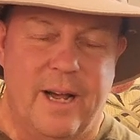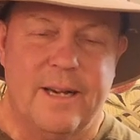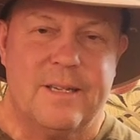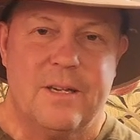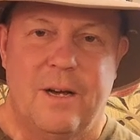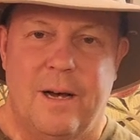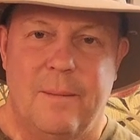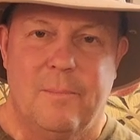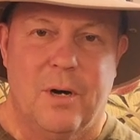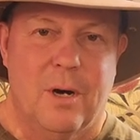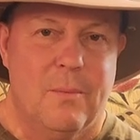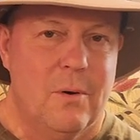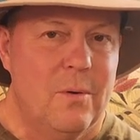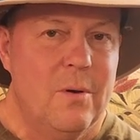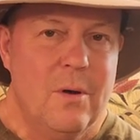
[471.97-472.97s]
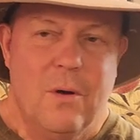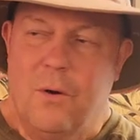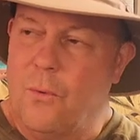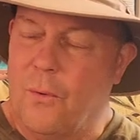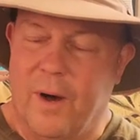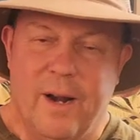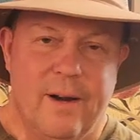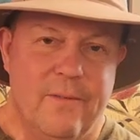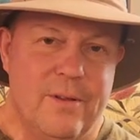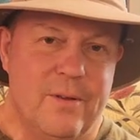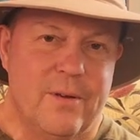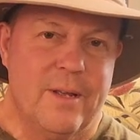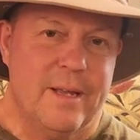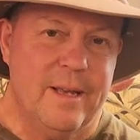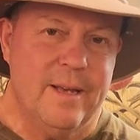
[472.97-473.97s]
ExxonMobil, whatever
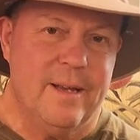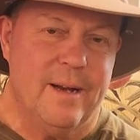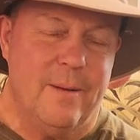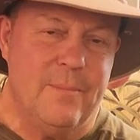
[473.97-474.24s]
you can get.